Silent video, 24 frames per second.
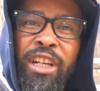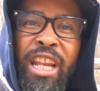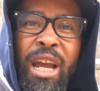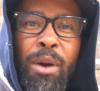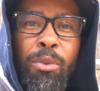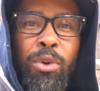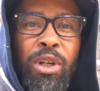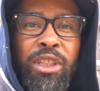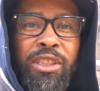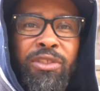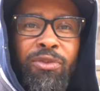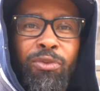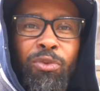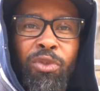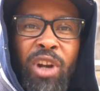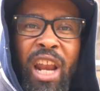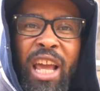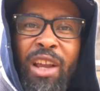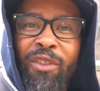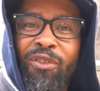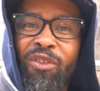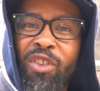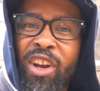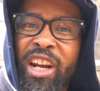that was
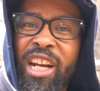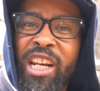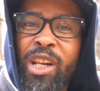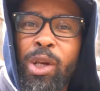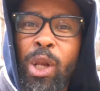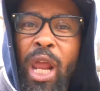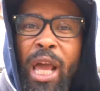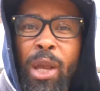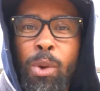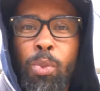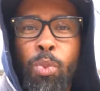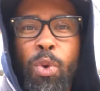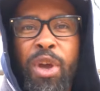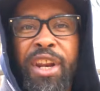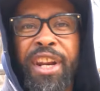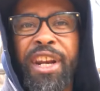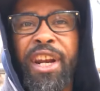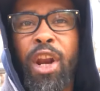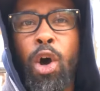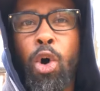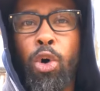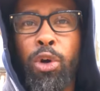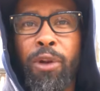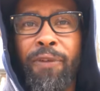like really like winning
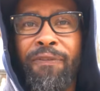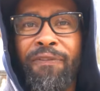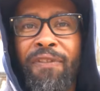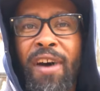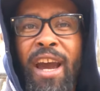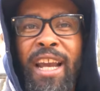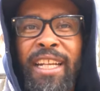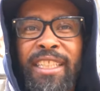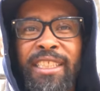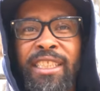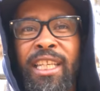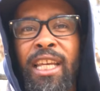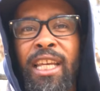on the fight,